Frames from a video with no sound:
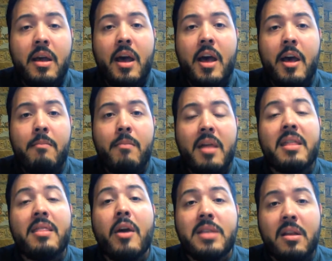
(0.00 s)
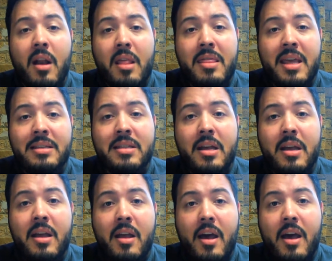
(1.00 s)
I think those are the kind of things
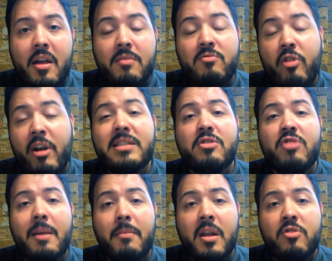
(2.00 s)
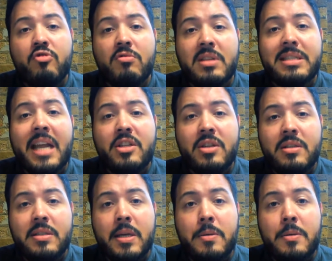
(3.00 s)
that Greta's trip kind of draws attention to.